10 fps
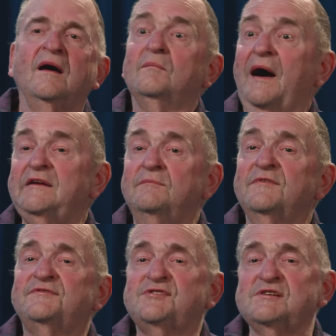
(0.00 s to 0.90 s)
My name
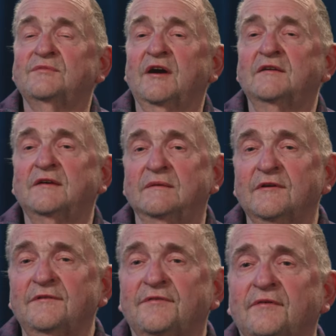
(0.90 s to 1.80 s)
is Jim
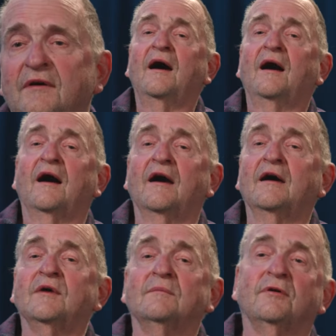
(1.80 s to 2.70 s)
Nicodemus. I
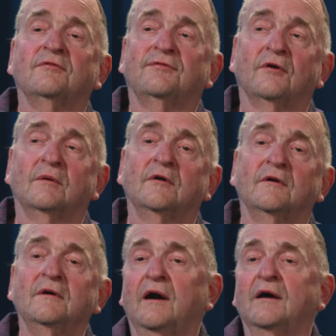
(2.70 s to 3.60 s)
am a
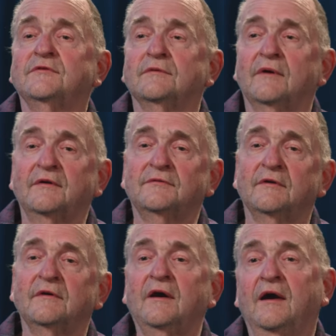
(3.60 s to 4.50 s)
performer, a
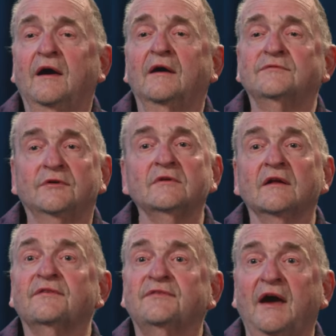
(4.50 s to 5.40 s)
director, and do a
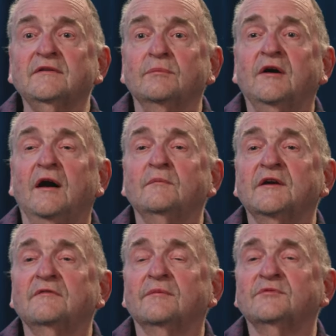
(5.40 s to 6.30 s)
little stand-up
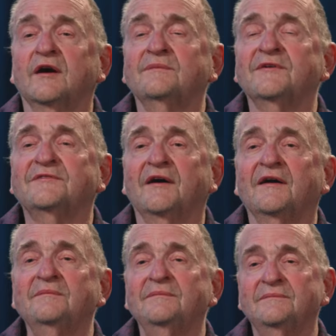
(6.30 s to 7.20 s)
comedy from time to
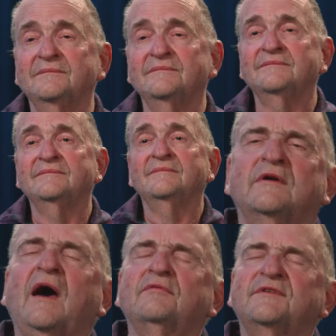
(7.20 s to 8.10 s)
time.
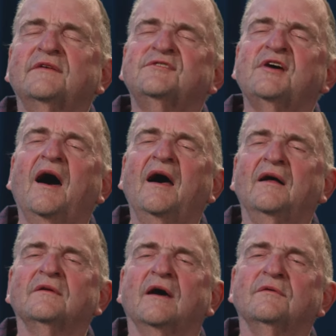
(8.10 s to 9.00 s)
When I was a
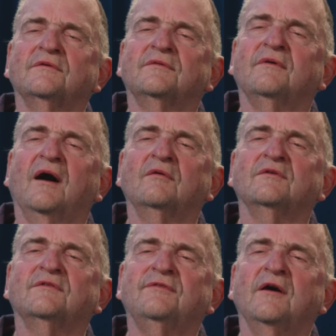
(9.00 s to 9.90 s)
child, I was I
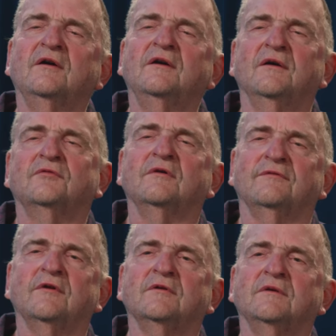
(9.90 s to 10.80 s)
was very
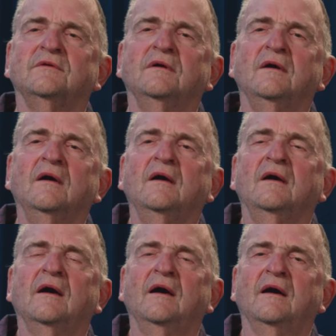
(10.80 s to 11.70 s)
introverted,
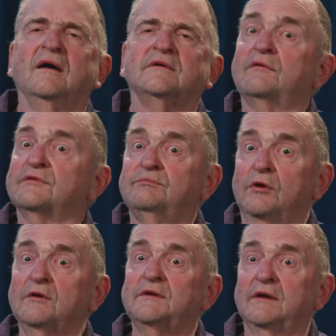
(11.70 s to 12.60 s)
and I was
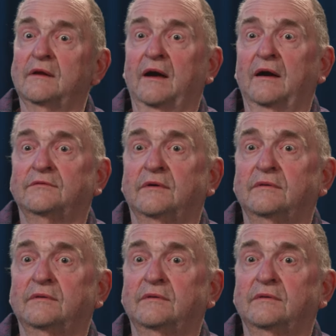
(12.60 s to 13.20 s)
bullied a lot.